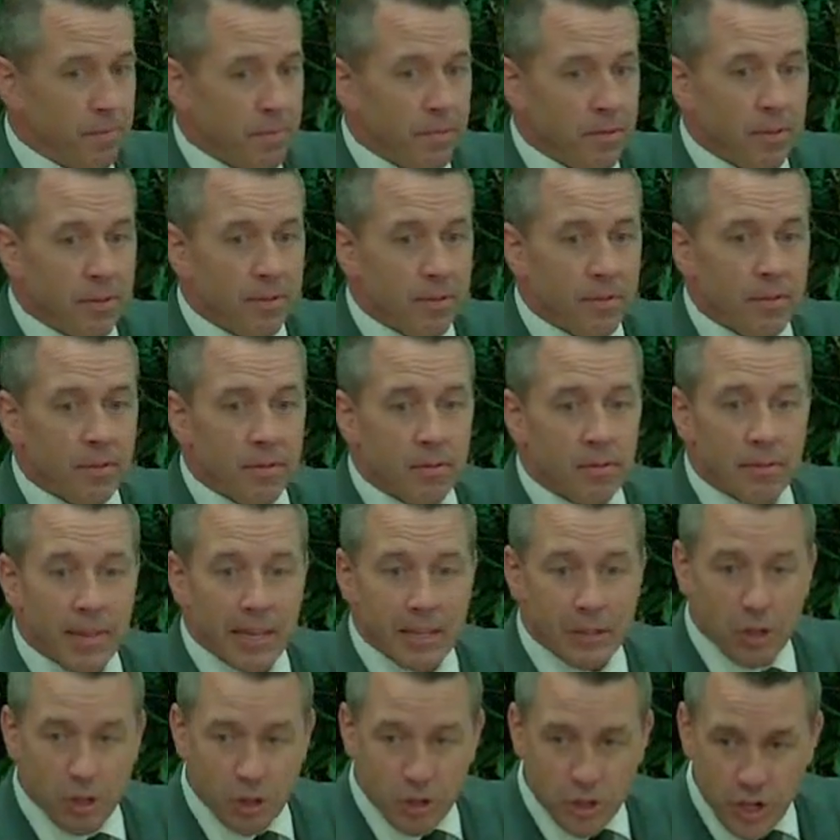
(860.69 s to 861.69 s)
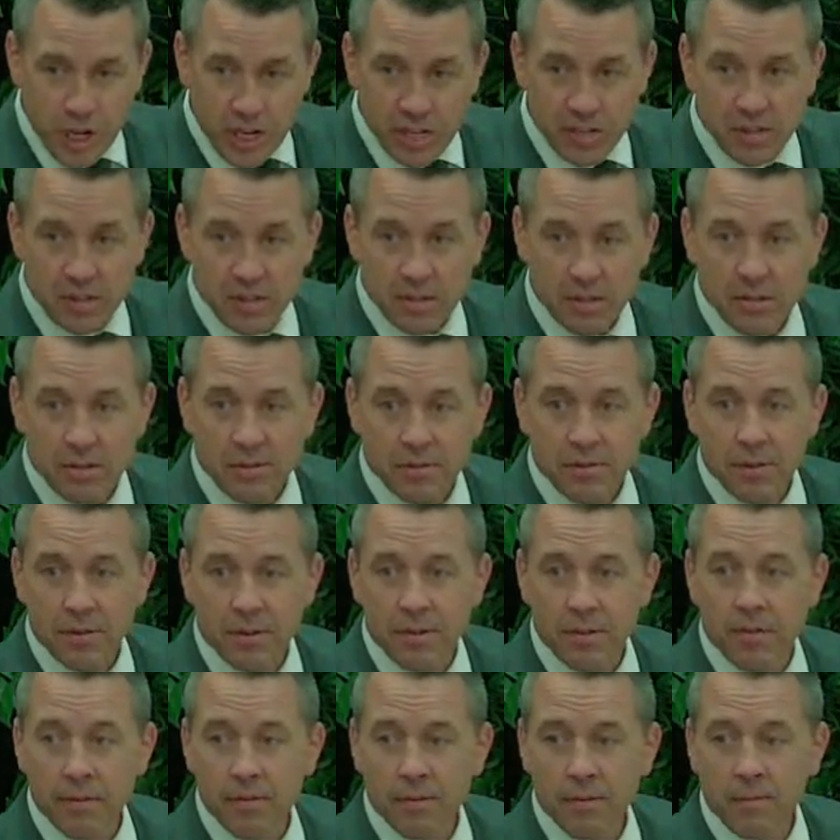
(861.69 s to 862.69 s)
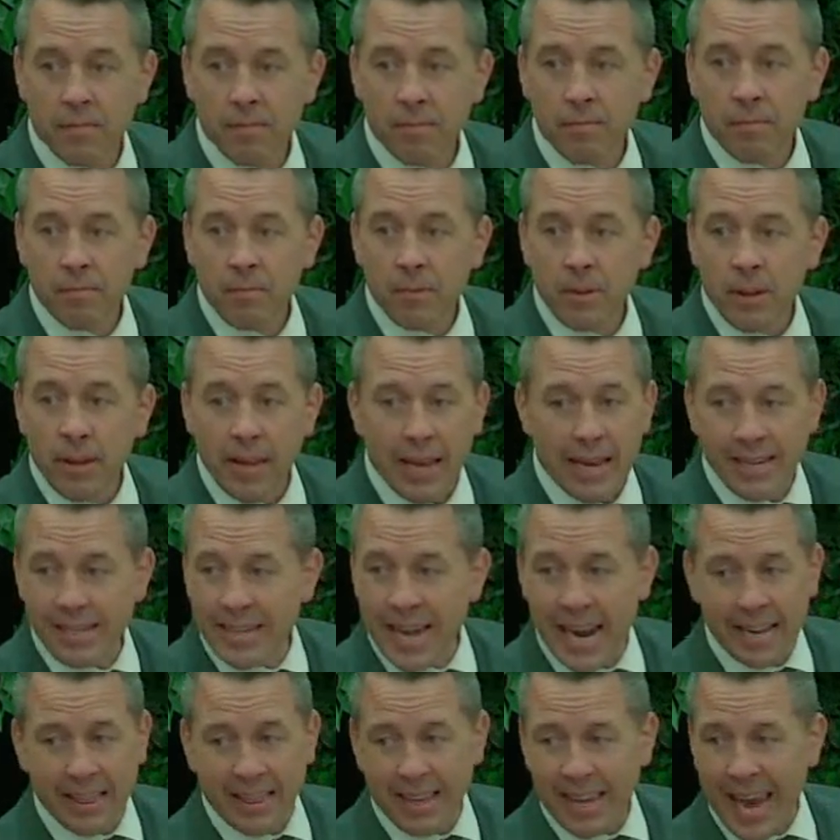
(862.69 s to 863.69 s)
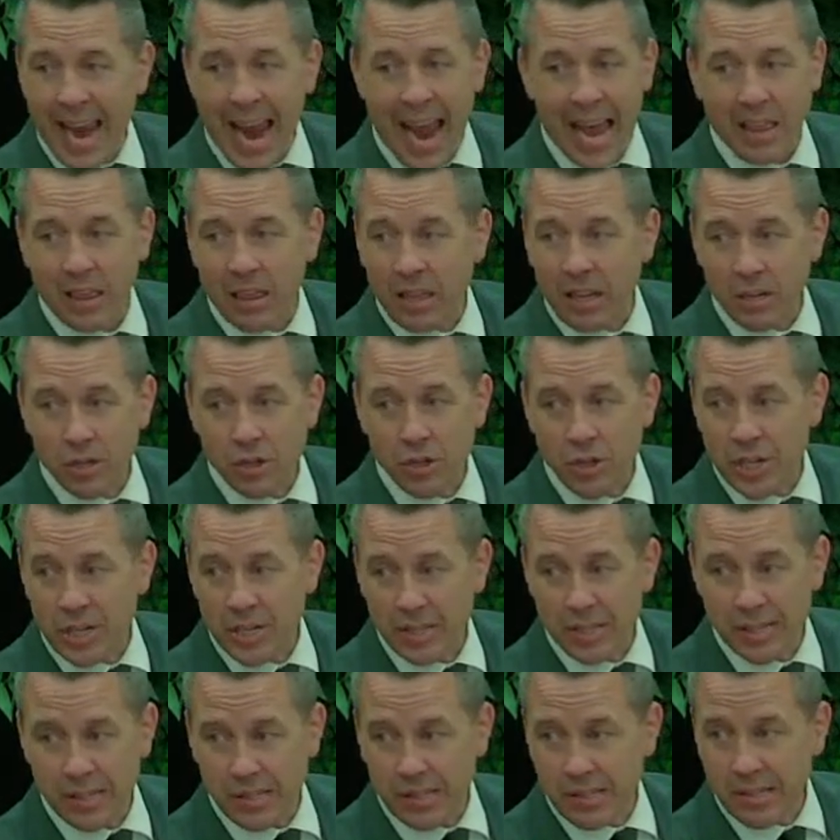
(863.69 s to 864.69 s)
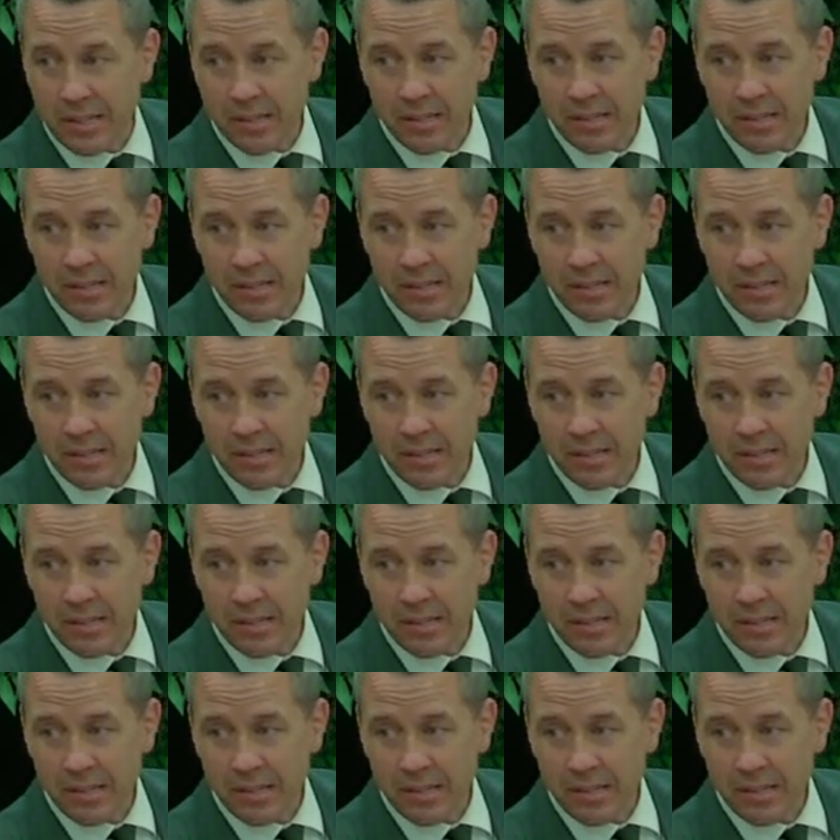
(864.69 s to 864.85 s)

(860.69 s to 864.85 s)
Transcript: Amen. they took Jesus. Amen. They didn't take the Catholic Jesus,